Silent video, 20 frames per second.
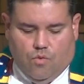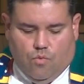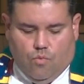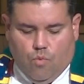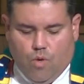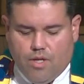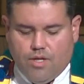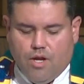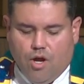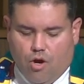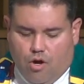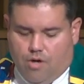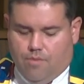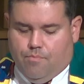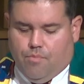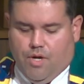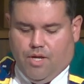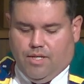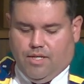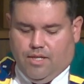One
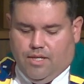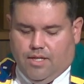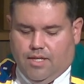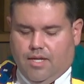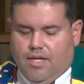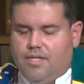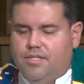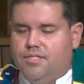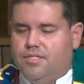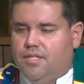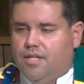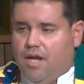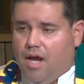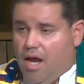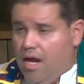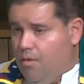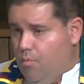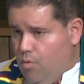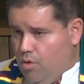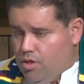heartbreaking case that
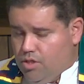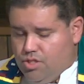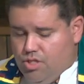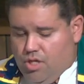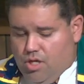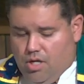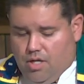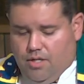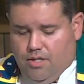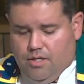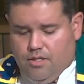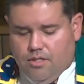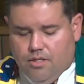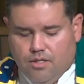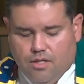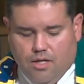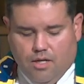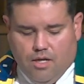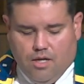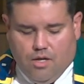I worked on
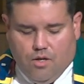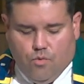uh,